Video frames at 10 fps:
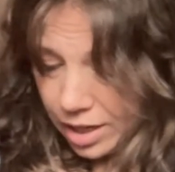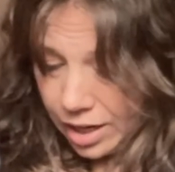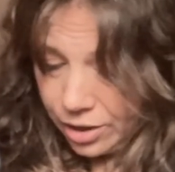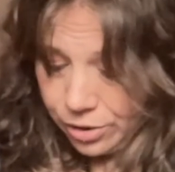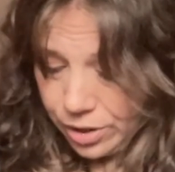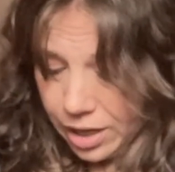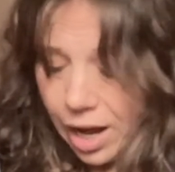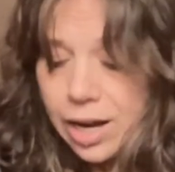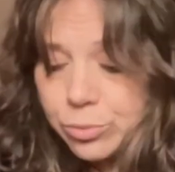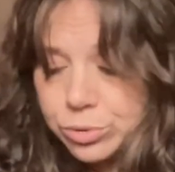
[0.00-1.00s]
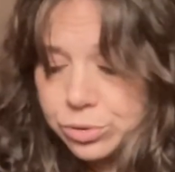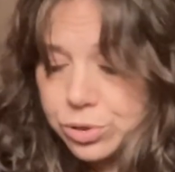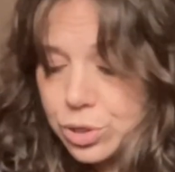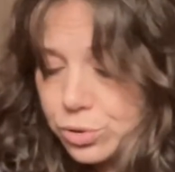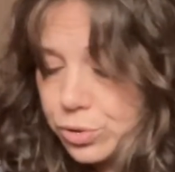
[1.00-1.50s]
I don't know. I will
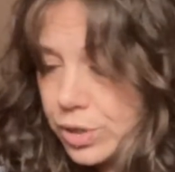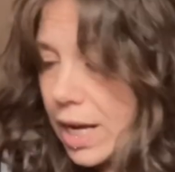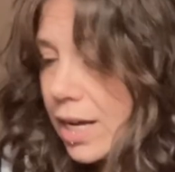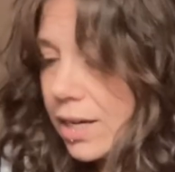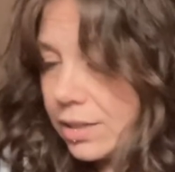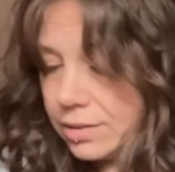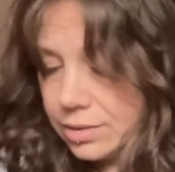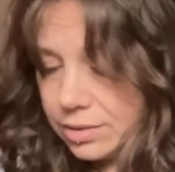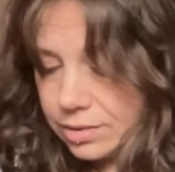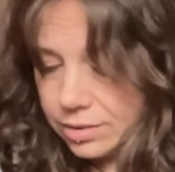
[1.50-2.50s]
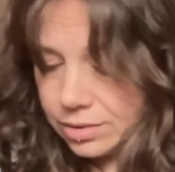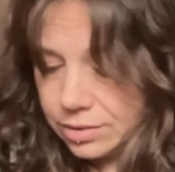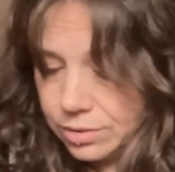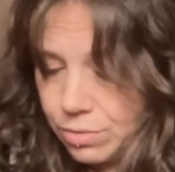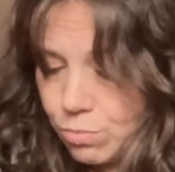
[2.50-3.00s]
show you guys
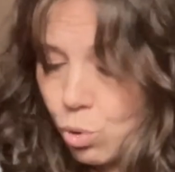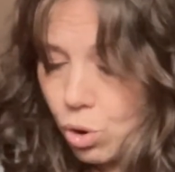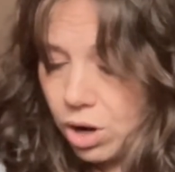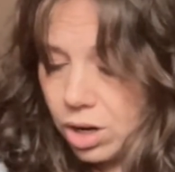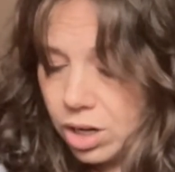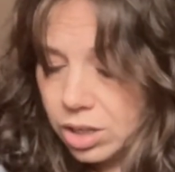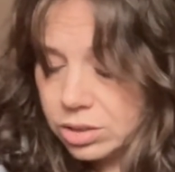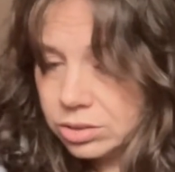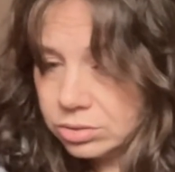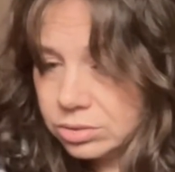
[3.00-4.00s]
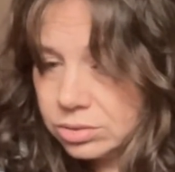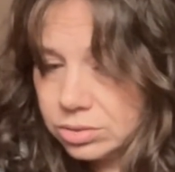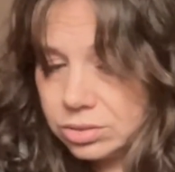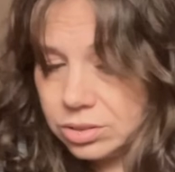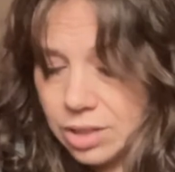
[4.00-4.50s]
more
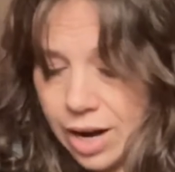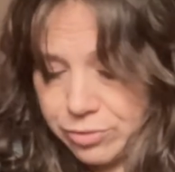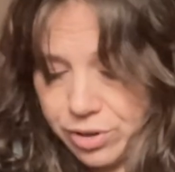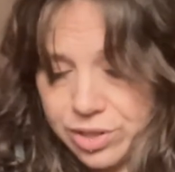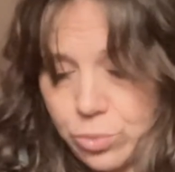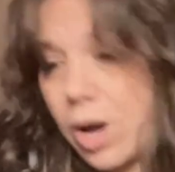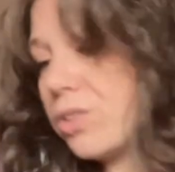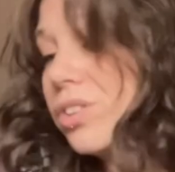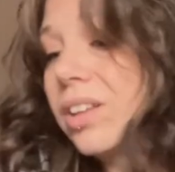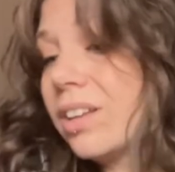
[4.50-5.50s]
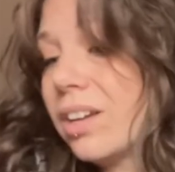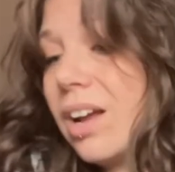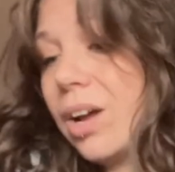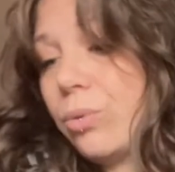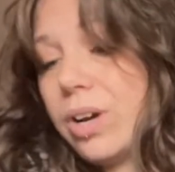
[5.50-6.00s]
after I swatch, and then
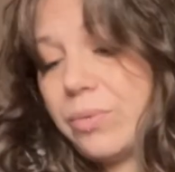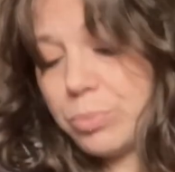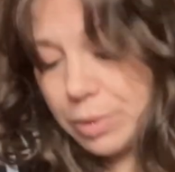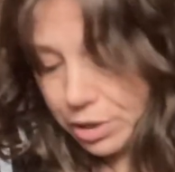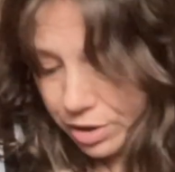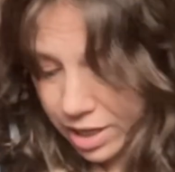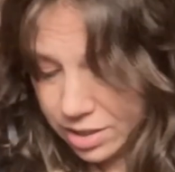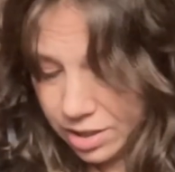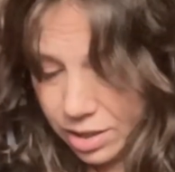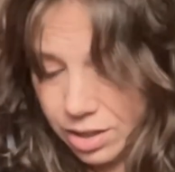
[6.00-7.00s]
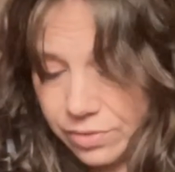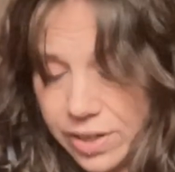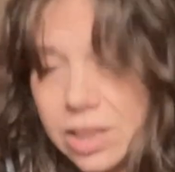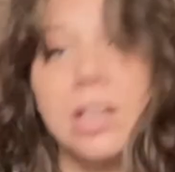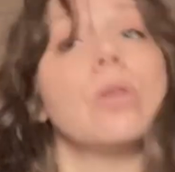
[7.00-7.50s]
I will have a better idea of, I
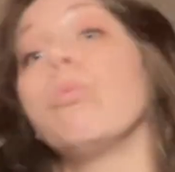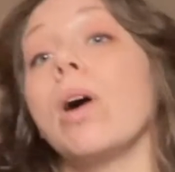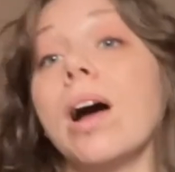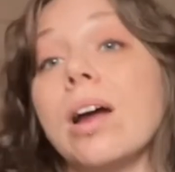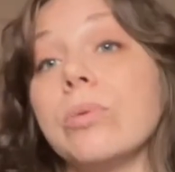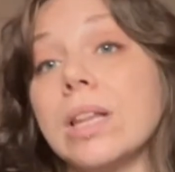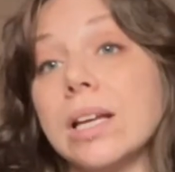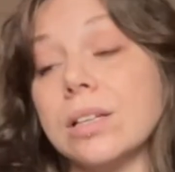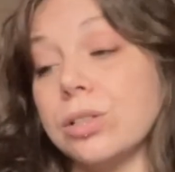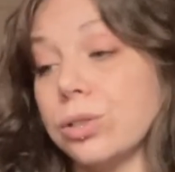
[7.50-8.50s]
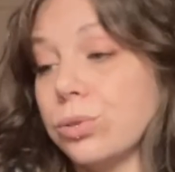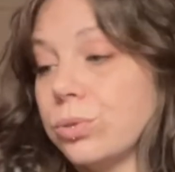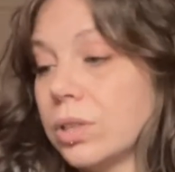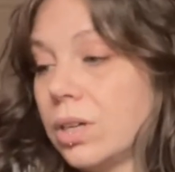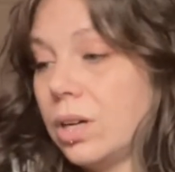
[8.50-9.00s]
think, what I would like to do,
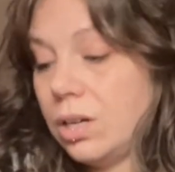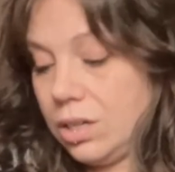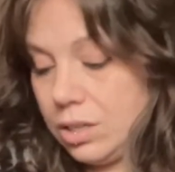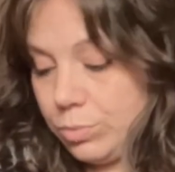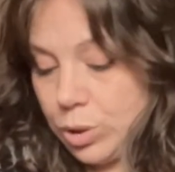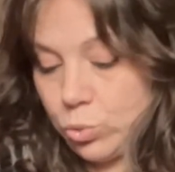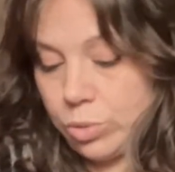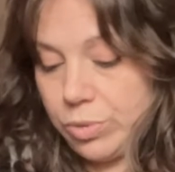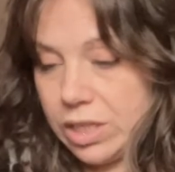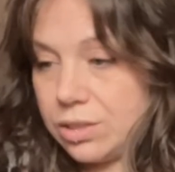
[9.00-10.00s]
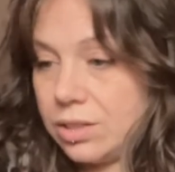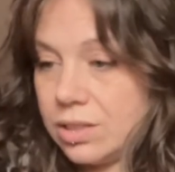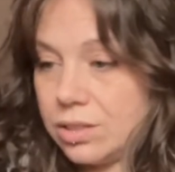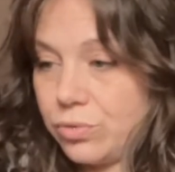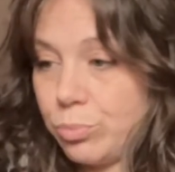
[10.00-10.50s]
and what makes
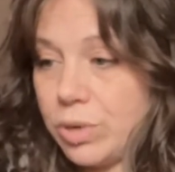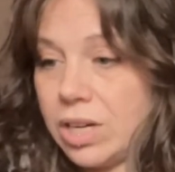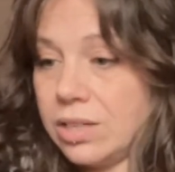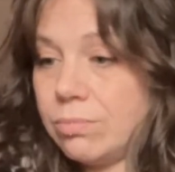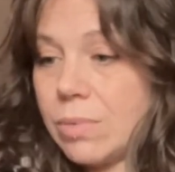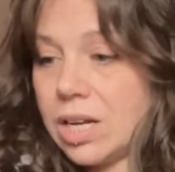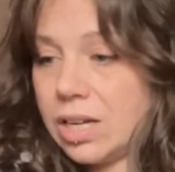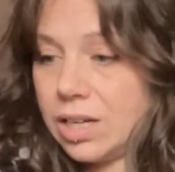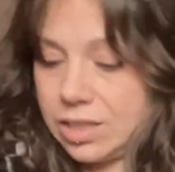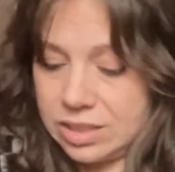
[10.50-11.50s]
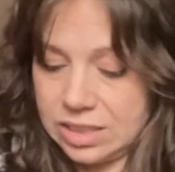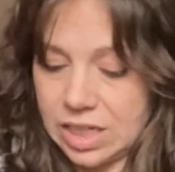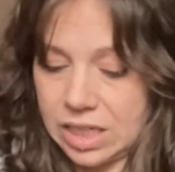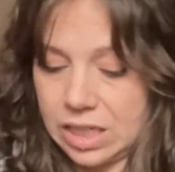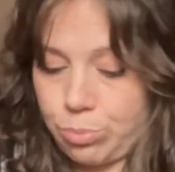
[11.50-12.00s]
sense for me and my
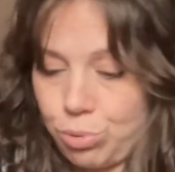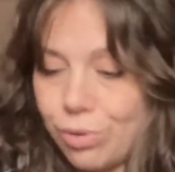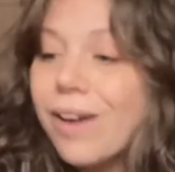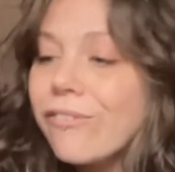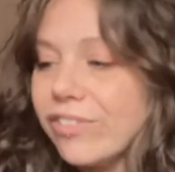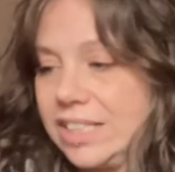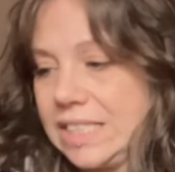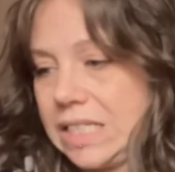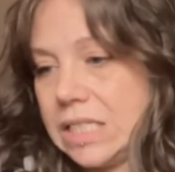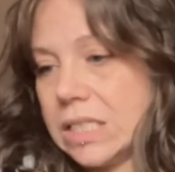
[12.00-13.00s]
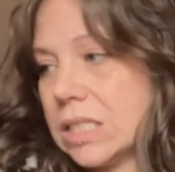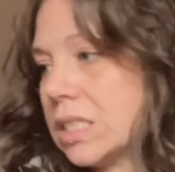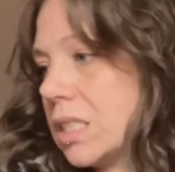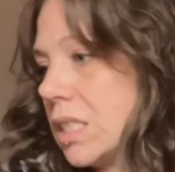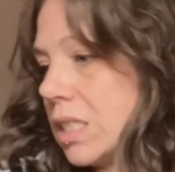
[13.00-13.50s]
aesthetic
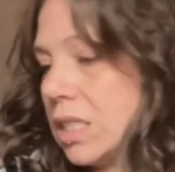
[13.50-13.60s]
preferences.